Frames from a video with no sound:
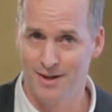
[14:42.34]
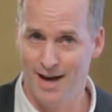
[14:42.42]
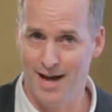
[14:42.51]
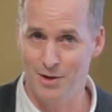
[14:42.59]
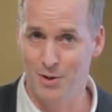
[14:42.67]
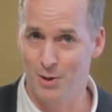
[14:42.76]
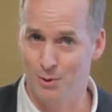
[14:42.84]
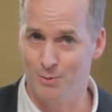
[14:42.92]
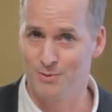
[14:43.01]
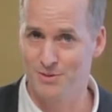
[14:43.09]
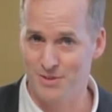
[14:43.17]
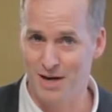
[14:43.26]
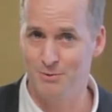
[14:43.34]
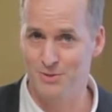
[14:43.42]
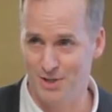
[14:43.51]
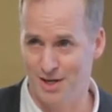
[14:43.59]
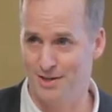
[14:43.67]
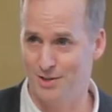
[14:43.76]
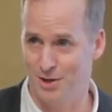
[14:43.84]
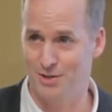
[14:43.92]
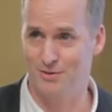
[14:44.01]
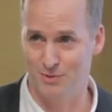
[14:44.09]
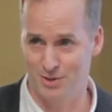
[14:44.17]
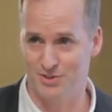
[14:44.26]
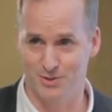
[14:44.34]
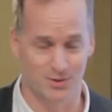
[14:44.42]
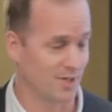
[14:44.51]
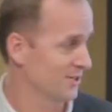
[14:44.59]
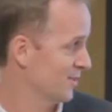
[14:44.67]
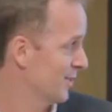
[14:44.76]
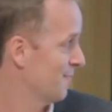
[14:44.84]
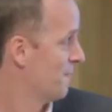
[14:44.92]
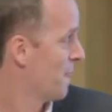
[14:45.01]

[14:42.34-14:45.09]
I don't know. Sounds kind of controversial, doesn't it?